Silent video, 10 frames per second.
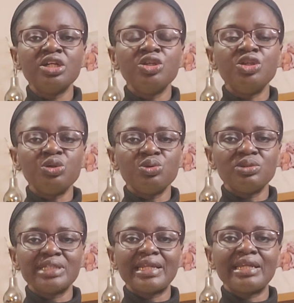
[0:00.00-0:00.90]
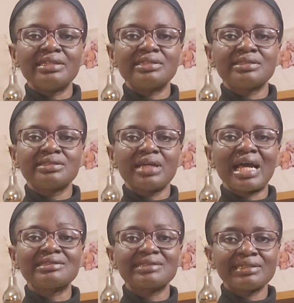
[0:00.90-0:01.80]
use and is
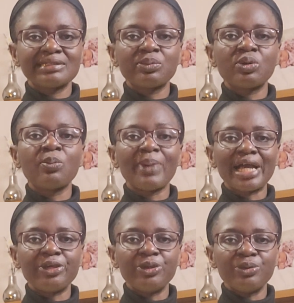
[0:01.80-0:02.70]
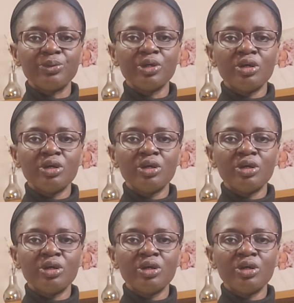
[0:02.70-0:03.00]
accessible by you.